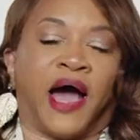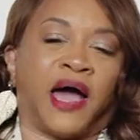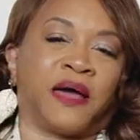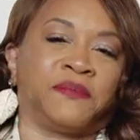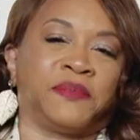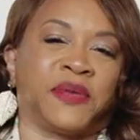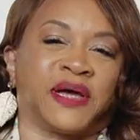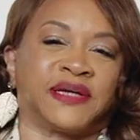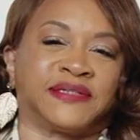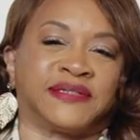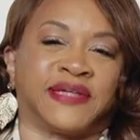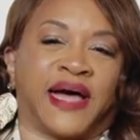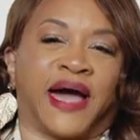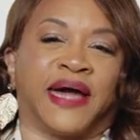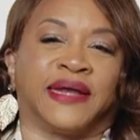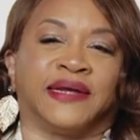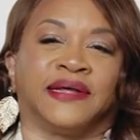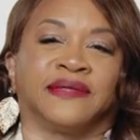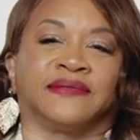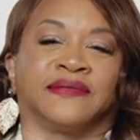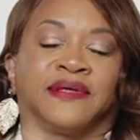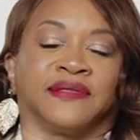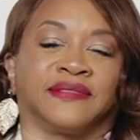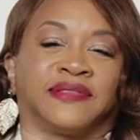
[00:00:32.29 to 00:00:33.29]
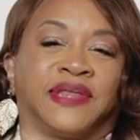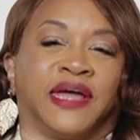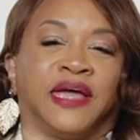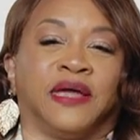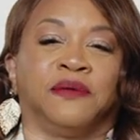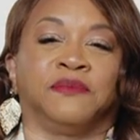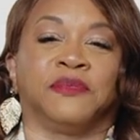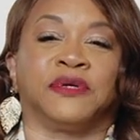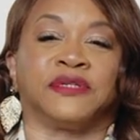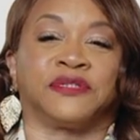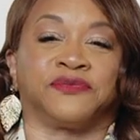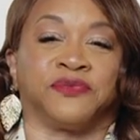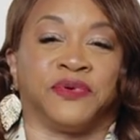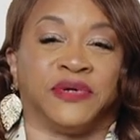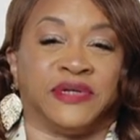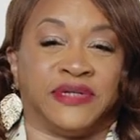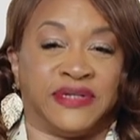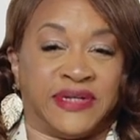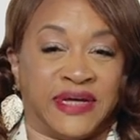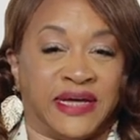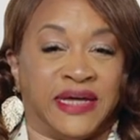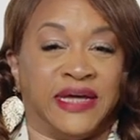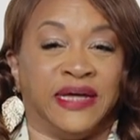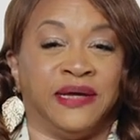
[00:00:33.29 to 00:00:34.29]
I'm excited. The theme is
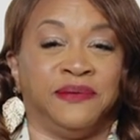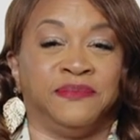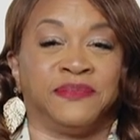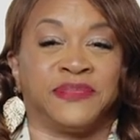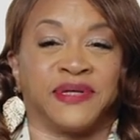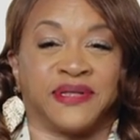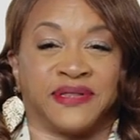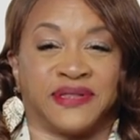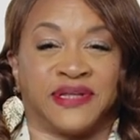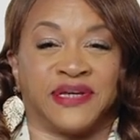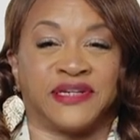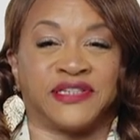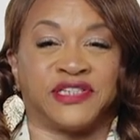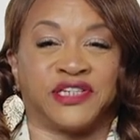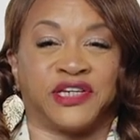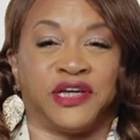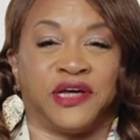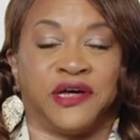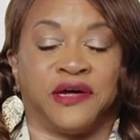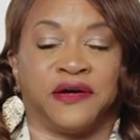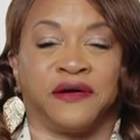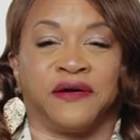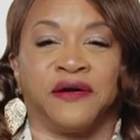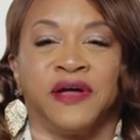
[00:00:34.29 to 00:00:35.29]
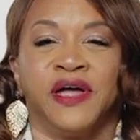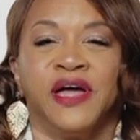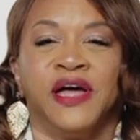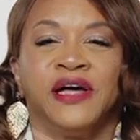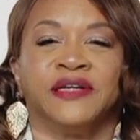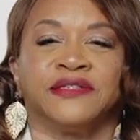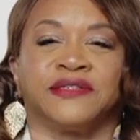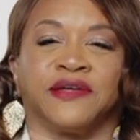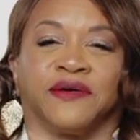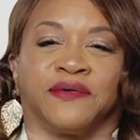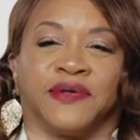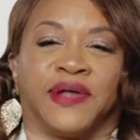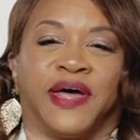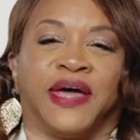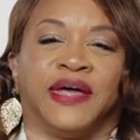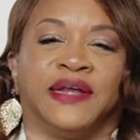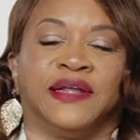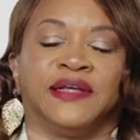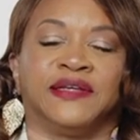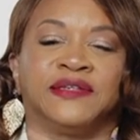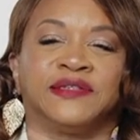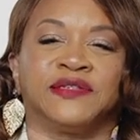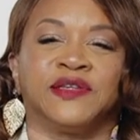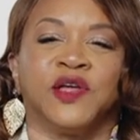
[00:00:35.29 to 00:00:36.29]
redeemed this year. So
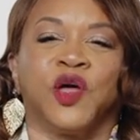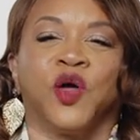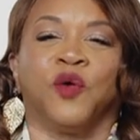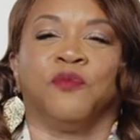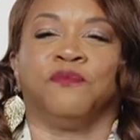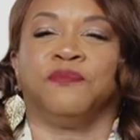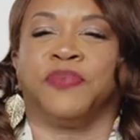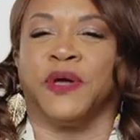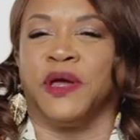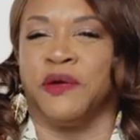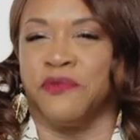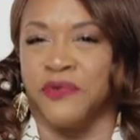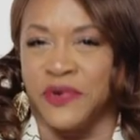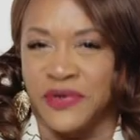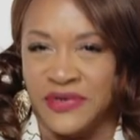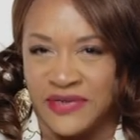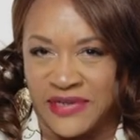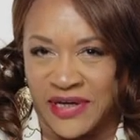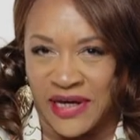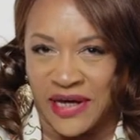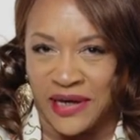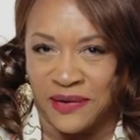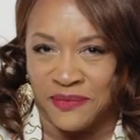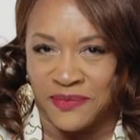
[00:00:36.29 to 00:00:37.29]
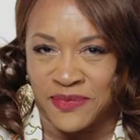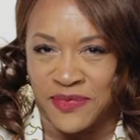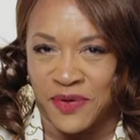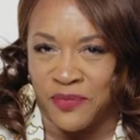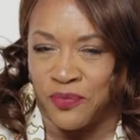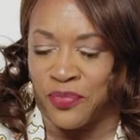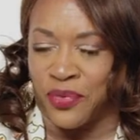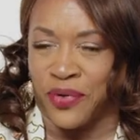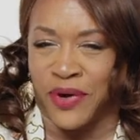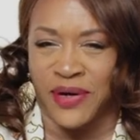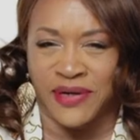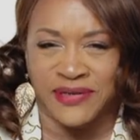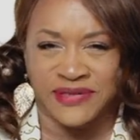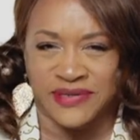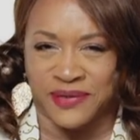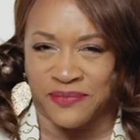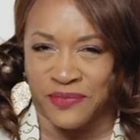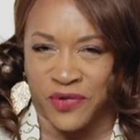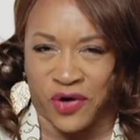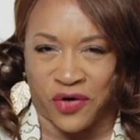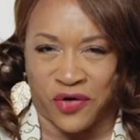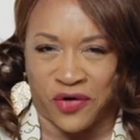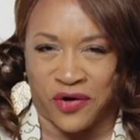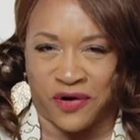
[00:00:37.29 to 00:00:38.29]
ladies, be redeemed. Bring
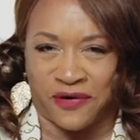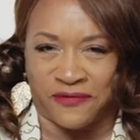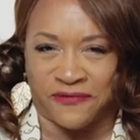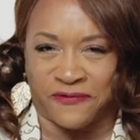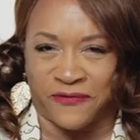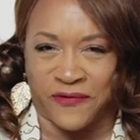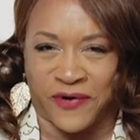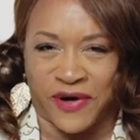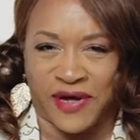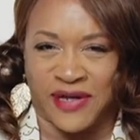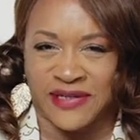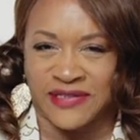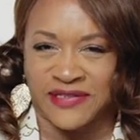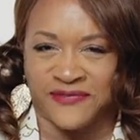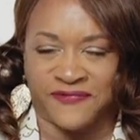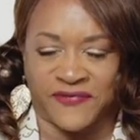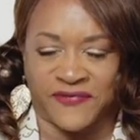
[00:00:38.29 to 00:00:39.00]
some girlfriends,